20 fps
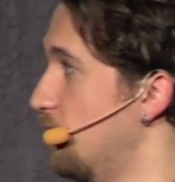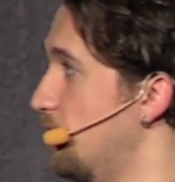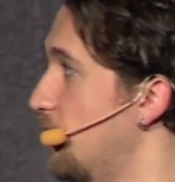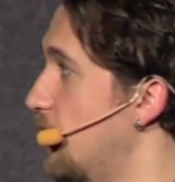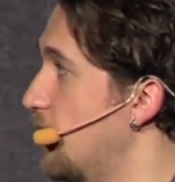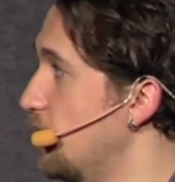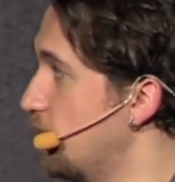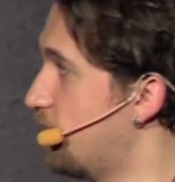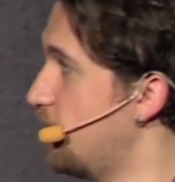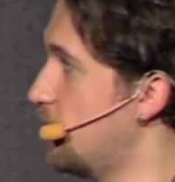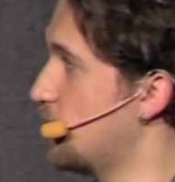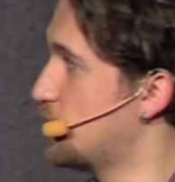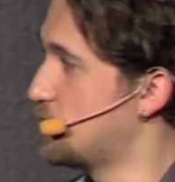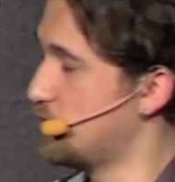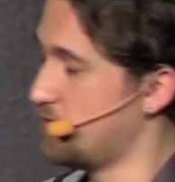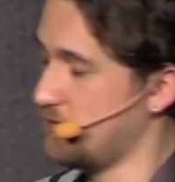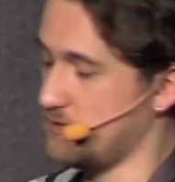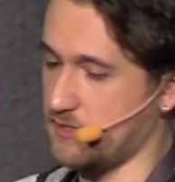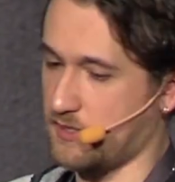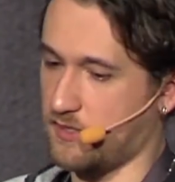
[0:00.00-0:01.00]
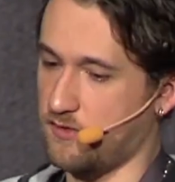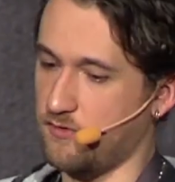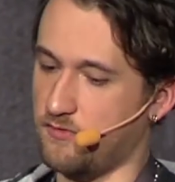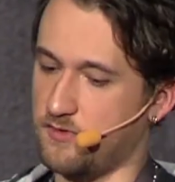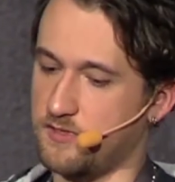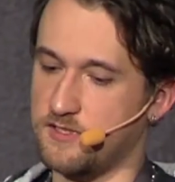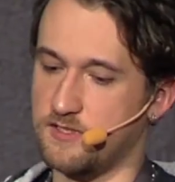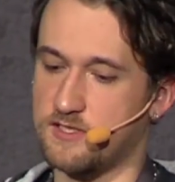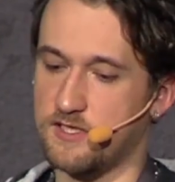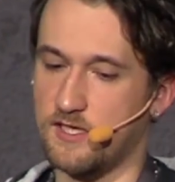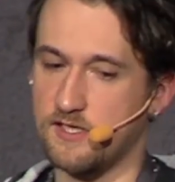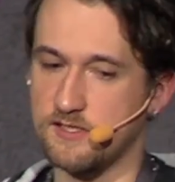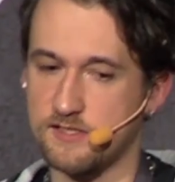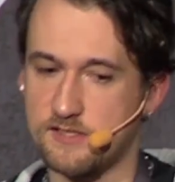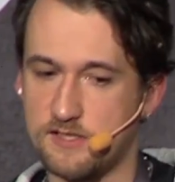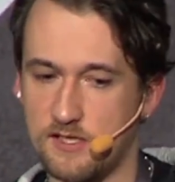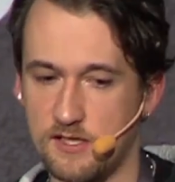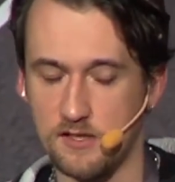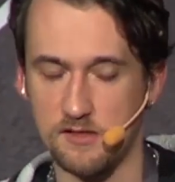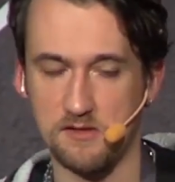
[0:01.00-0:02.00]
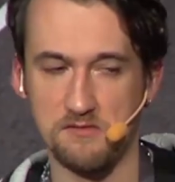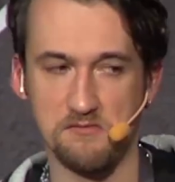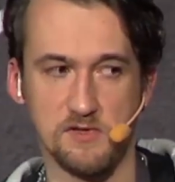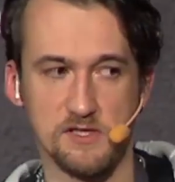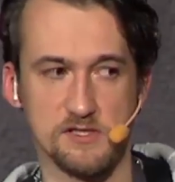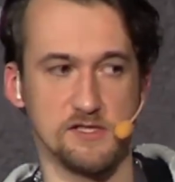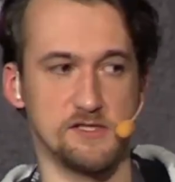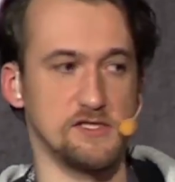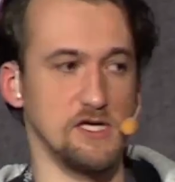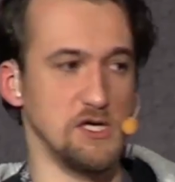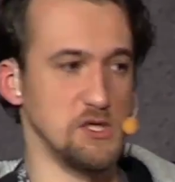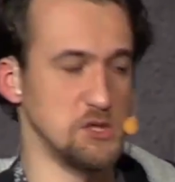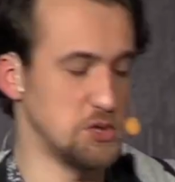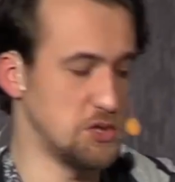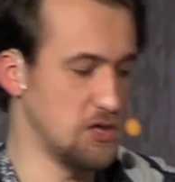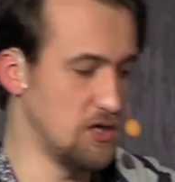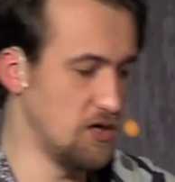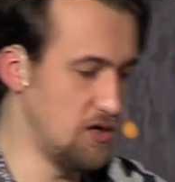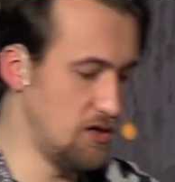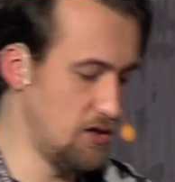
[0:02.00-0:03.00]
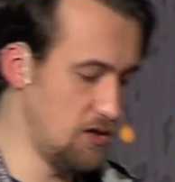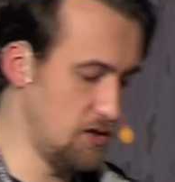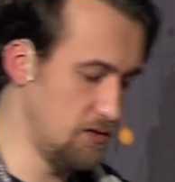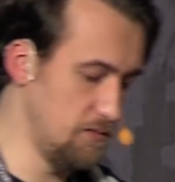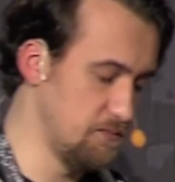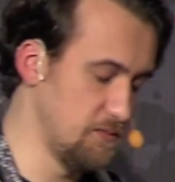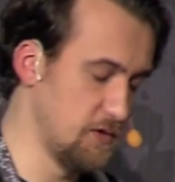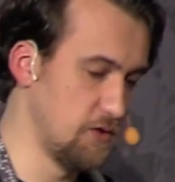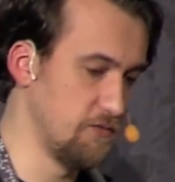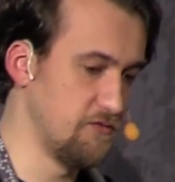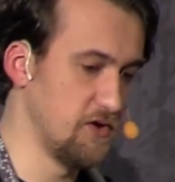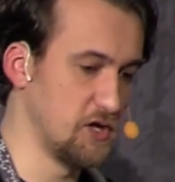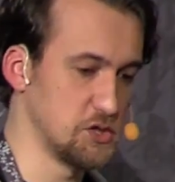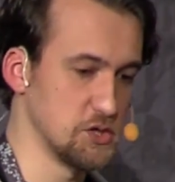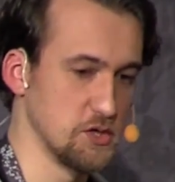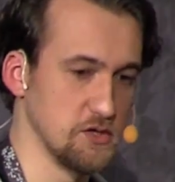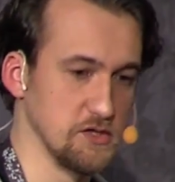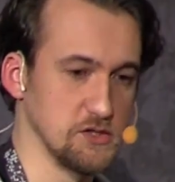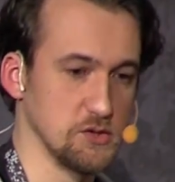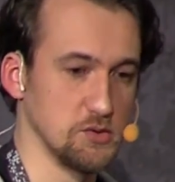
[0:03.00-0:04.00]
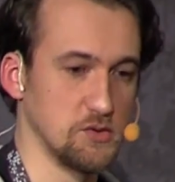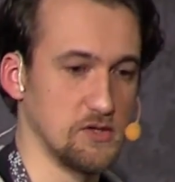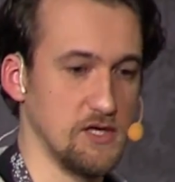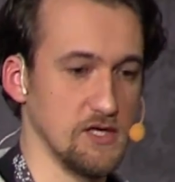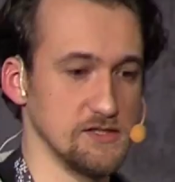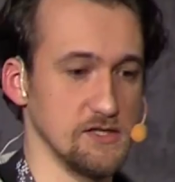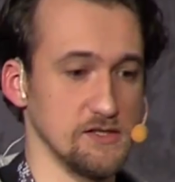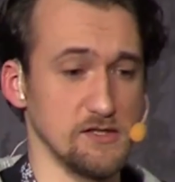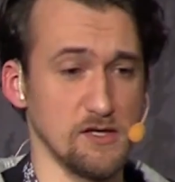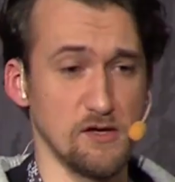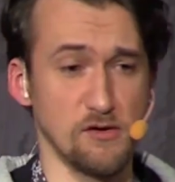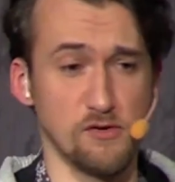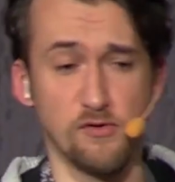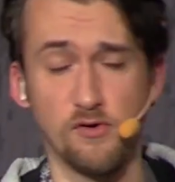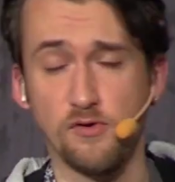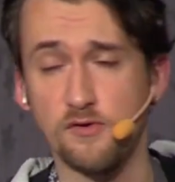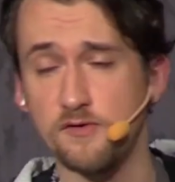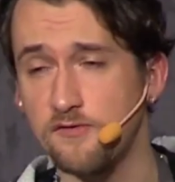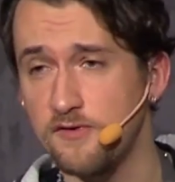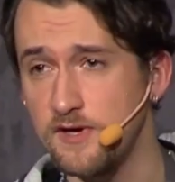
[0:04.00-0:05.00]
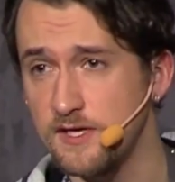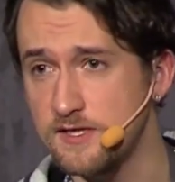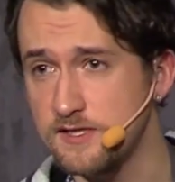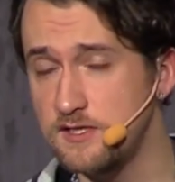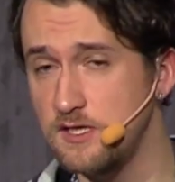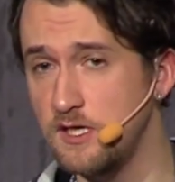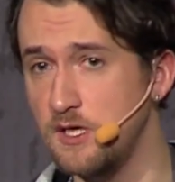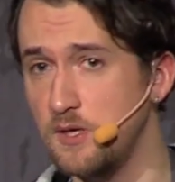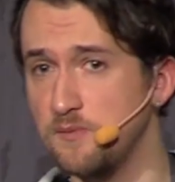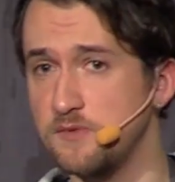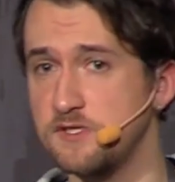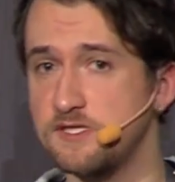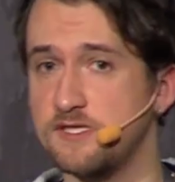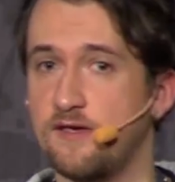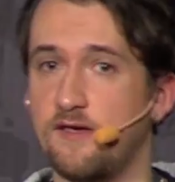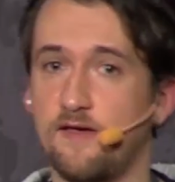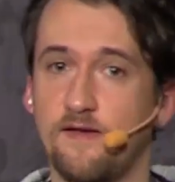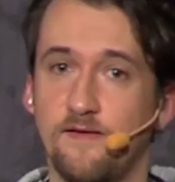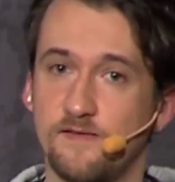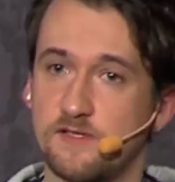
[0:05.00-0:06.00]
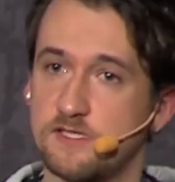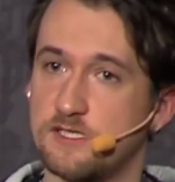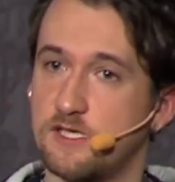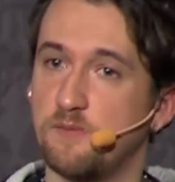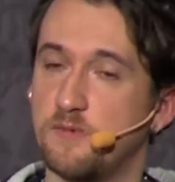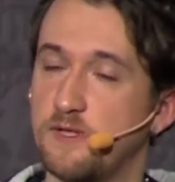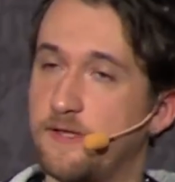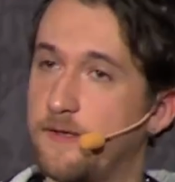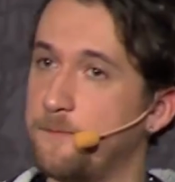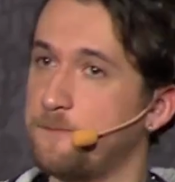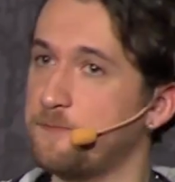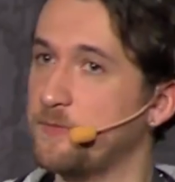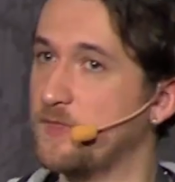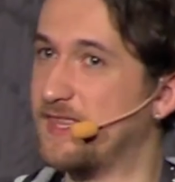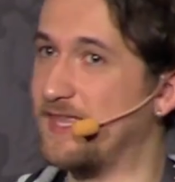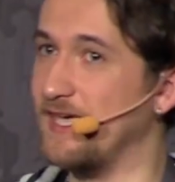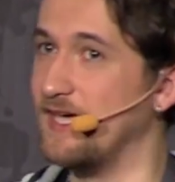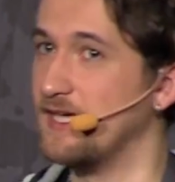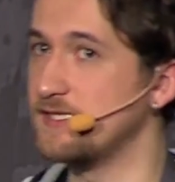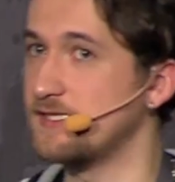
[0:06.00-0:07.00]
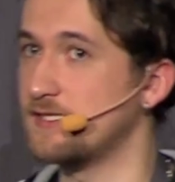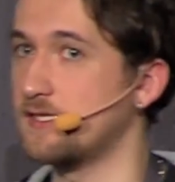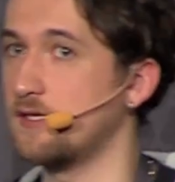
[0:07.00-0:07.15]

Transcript: manufacturer security testing is essential. Manufacturers should gather their own red teams and simply test